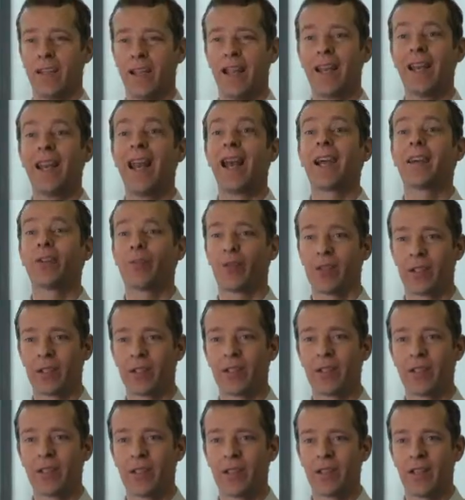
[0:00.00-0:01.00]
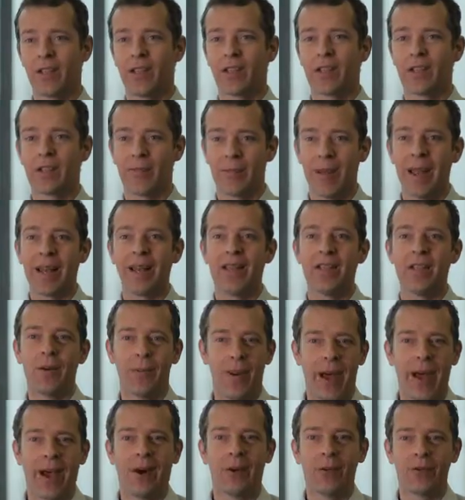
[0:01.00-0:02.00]
in aggregate spend
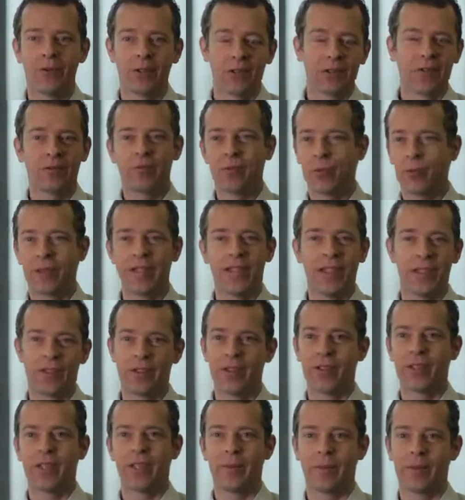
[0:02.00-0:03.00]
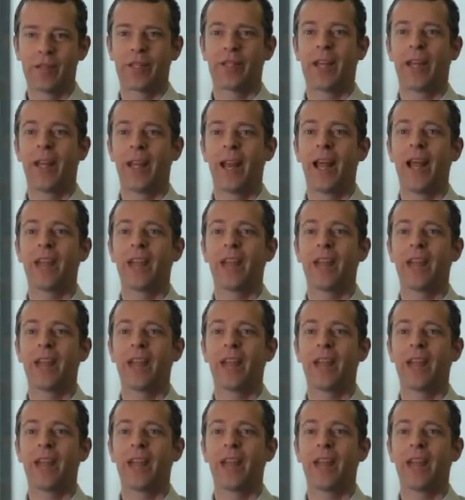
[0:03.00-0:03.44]
about 20–30%